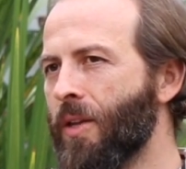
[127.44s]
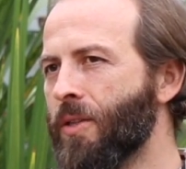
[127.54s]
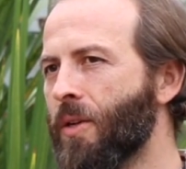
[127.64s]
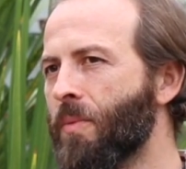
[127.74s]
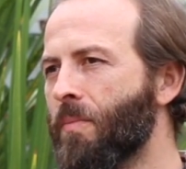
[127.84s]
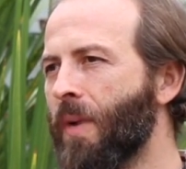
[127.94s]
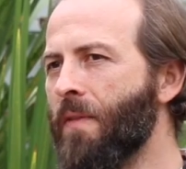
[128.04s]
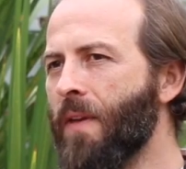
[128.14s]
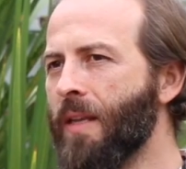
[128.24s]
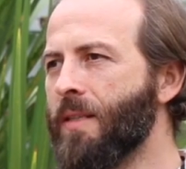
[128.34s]
So my
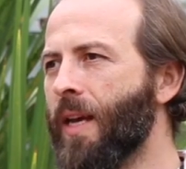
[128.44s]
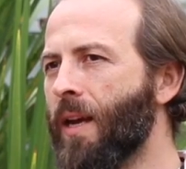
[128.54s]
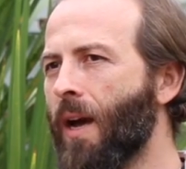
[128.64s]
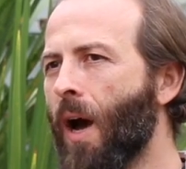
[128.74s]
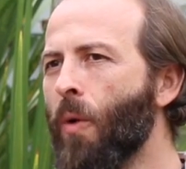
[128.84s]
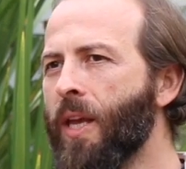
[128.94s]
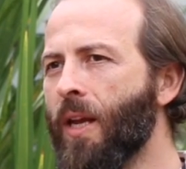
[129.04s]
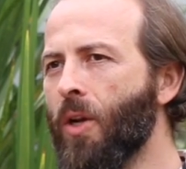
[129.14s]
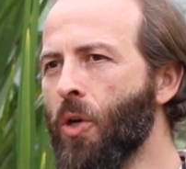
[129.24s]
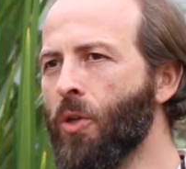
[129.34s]
thing is how we
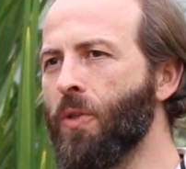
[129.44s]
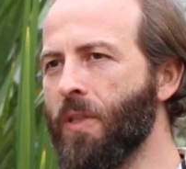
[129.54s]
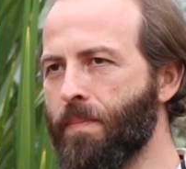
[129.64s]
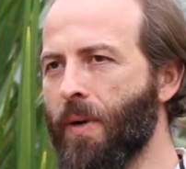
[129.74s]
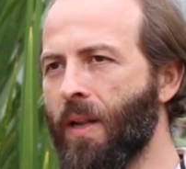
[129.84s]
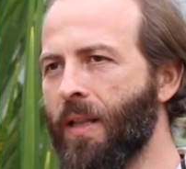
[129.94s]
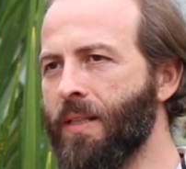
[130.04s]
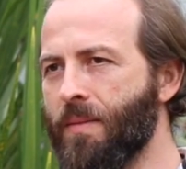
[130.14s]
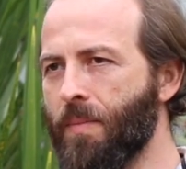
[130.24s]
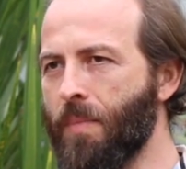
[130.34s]
can look to this
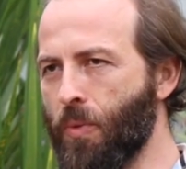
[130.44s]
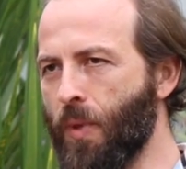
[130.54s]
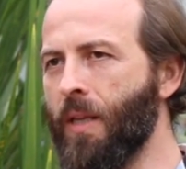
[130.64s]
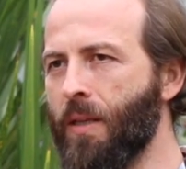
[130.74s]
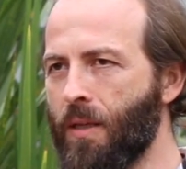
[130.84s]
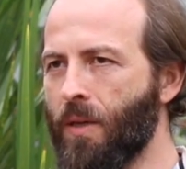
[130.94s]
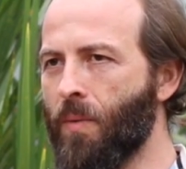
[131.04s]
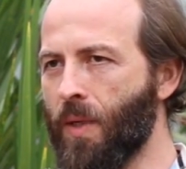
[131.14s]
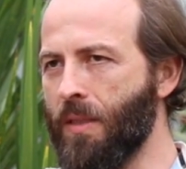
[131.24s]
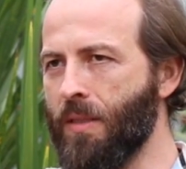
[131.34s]
parallelism in between
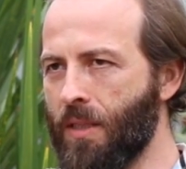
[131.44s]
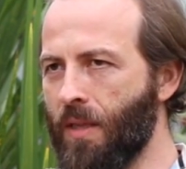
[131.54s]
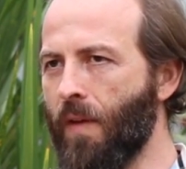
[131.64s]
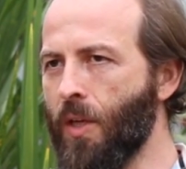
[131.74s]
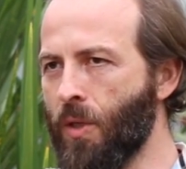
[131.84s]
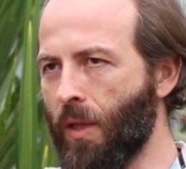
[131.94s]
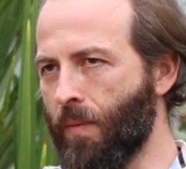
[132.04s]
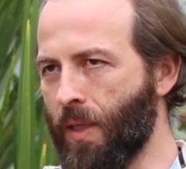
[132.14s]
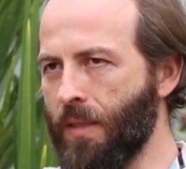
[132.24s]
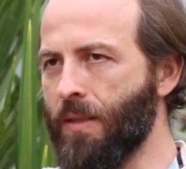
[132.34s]
what is an individual
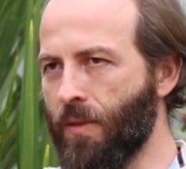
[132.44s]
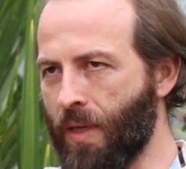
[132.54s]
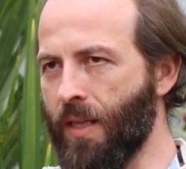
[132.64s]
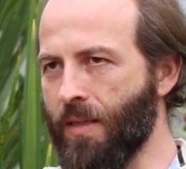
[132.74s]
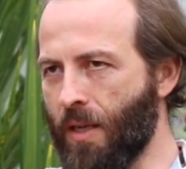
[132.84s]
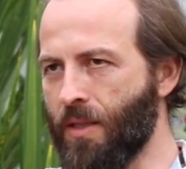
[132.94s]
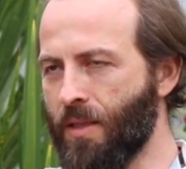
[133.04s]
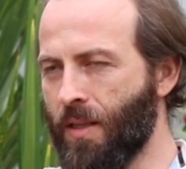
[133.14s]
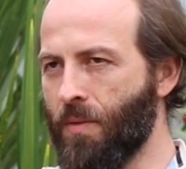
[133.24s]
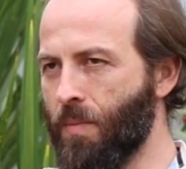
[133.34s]
and what is an
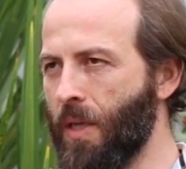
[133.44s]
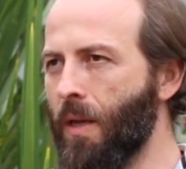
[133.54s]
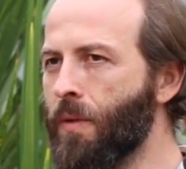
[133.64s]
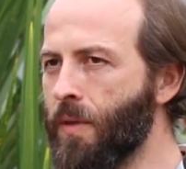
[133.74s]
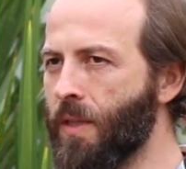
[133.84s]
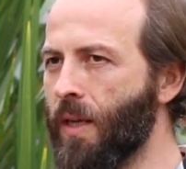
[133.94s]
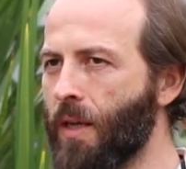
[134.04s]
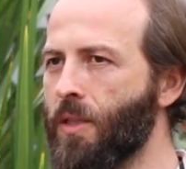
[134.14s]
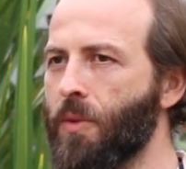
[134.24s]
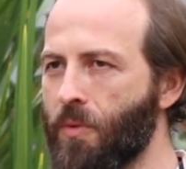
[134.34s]
organization, and it'd be interesting
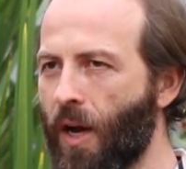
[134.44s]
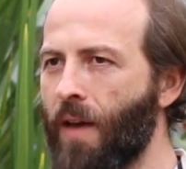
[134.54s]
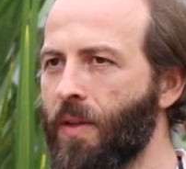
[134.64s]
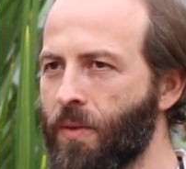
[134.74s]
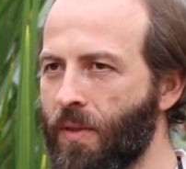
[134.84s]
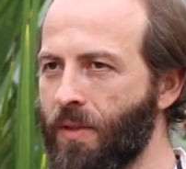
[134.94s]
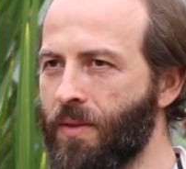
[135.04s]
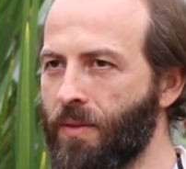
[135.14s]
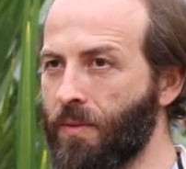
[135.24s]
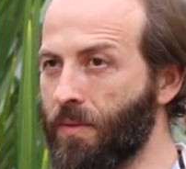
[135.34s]
actually to dive into
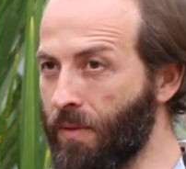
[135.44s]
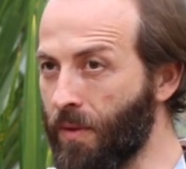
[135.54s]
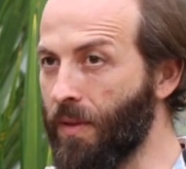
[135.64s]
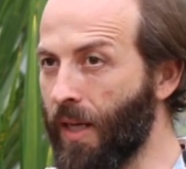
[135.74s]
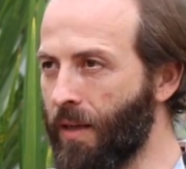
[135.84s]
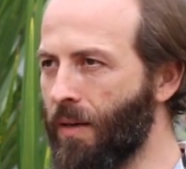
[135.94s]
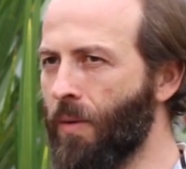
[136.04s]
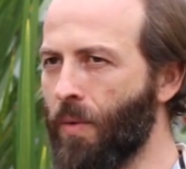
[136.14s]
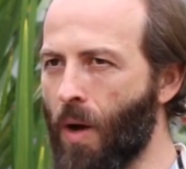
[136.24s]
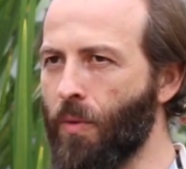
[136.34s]
this to look like
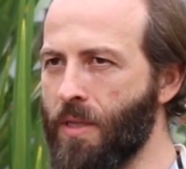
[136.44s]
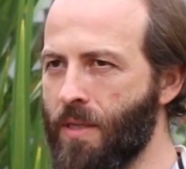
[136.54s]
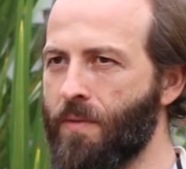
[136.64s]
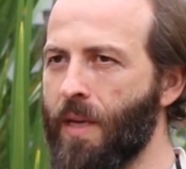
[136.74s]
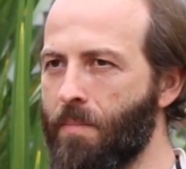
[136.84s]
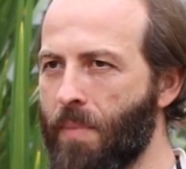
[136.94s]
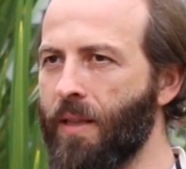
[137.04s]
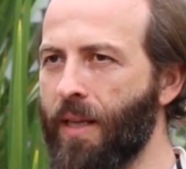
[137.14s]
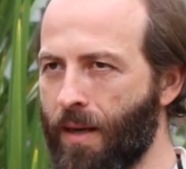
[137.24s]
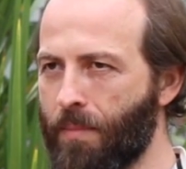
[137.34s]
how this is really
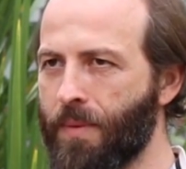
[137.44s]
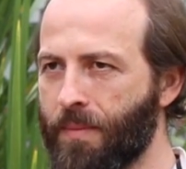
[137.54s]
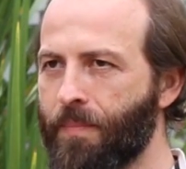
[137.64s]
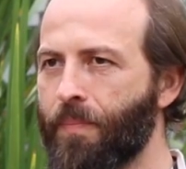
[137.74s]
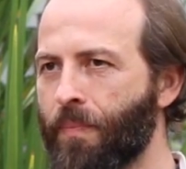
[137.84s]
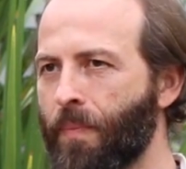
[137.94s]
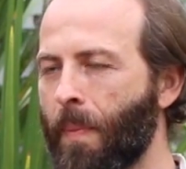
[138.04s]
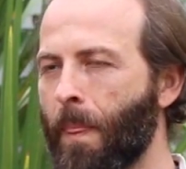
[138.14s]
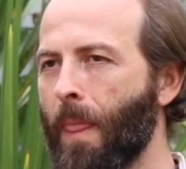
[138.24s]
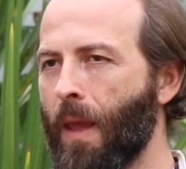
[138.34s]
building up.
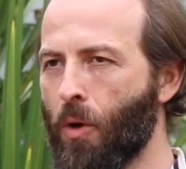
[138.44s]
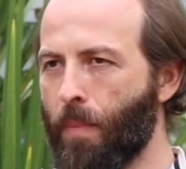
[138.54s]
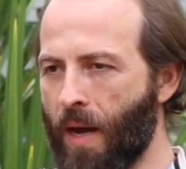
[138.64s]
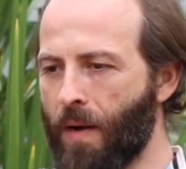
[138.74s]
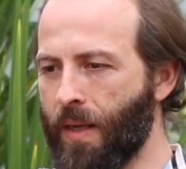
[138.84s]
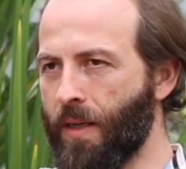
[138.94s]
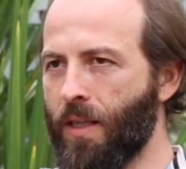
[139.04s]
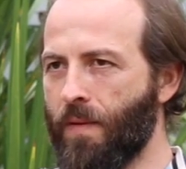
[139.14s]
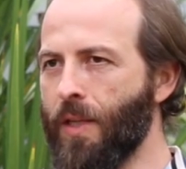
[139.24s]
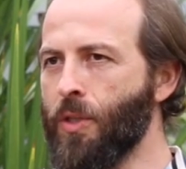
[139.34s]
Comparing an
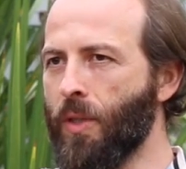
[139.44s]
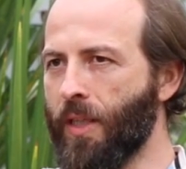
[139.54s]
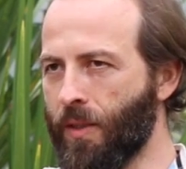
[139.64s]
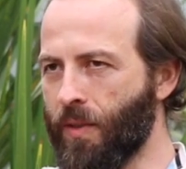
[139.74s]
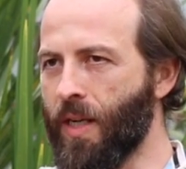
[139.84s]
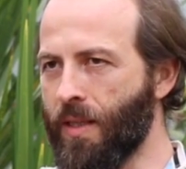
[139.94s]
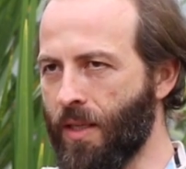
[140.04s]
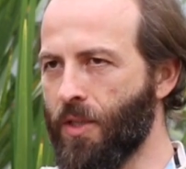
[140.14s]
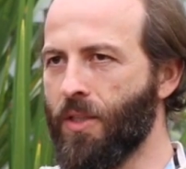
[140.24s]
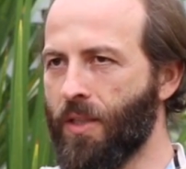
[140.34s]
individual and an
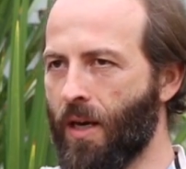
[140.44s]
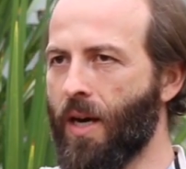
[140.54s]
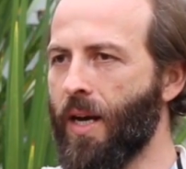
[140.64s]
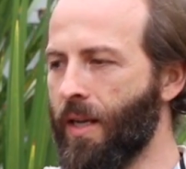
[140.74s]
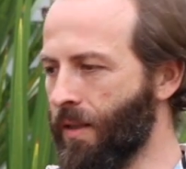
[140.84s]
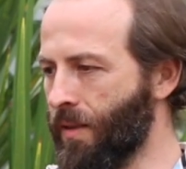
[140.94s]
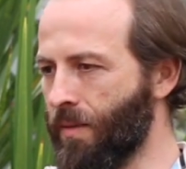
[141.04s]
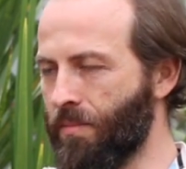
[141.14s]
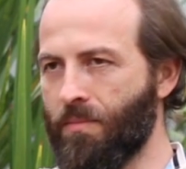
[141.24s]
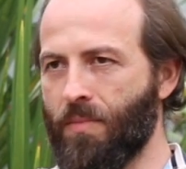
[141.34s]
organization, the I and
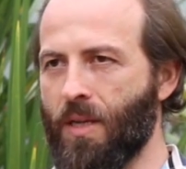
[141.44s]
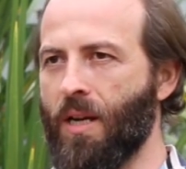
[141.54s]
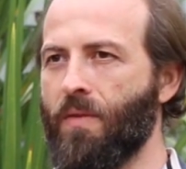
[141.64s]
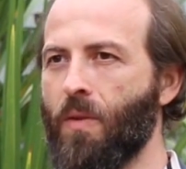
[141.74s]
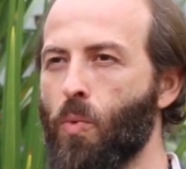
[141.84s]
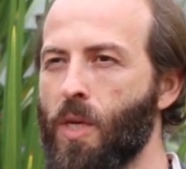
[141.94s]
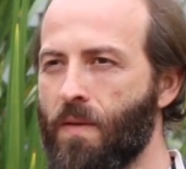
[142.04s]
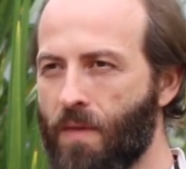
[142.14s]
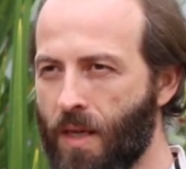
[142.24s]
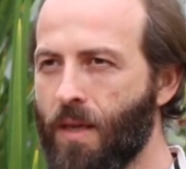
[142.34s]
the kind of a
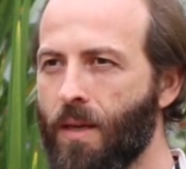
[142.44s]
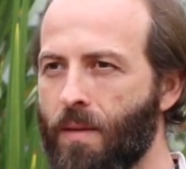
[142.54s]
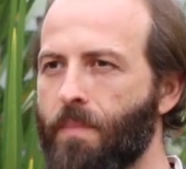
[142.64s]
we thing.